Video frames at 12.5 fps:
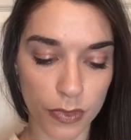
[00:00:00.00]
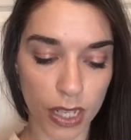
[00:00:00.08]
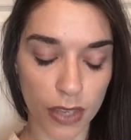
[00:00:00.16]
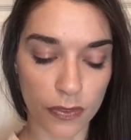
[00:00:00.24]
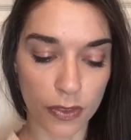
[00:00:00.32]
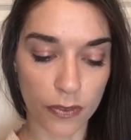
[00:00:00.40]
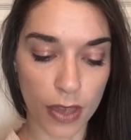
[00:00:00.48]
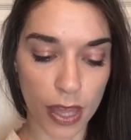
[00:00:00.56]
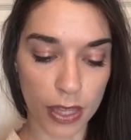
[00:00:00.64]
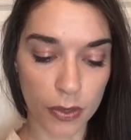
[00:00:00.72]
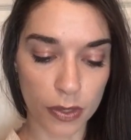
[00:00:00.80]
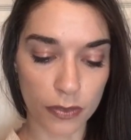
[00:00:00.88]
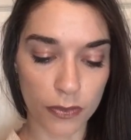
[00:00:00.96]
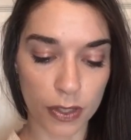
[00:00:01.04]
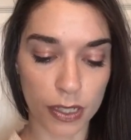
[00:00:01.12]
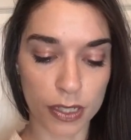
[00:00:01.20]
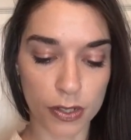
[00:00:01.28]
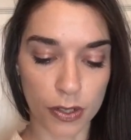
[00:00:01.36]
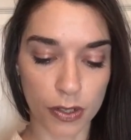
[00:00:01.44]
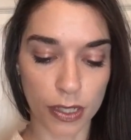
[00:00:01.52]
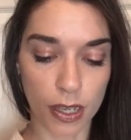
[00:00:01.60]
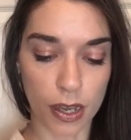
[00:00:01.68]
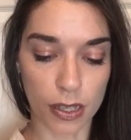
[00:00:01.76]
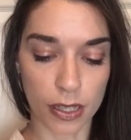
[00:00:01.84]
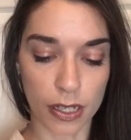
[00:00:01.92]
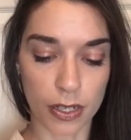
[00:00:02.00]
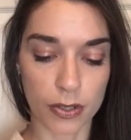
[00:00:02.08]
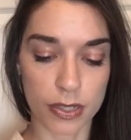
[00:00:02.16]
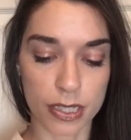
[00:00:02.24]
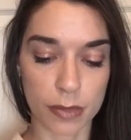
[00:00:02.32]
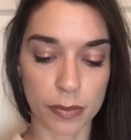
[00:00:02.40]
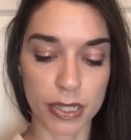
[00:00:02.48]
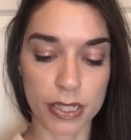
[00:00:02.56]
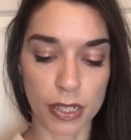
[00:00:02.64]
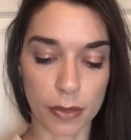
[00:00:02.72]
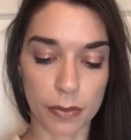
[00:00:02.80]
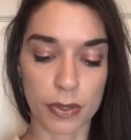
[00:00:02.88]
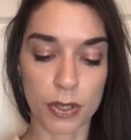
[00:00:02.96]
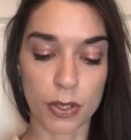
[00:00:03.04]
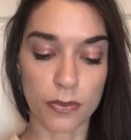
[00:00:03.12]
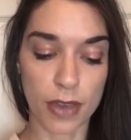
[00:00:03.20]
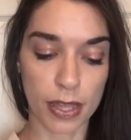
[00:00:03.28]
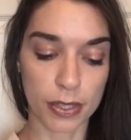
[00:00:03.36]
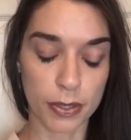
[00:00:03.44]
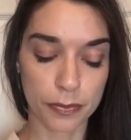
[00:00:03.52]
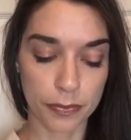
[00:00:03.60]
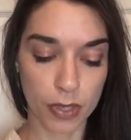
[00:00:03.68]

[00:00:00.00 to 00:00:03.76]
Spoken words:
If the value in the field is currently highlighted, you can simply type the new value.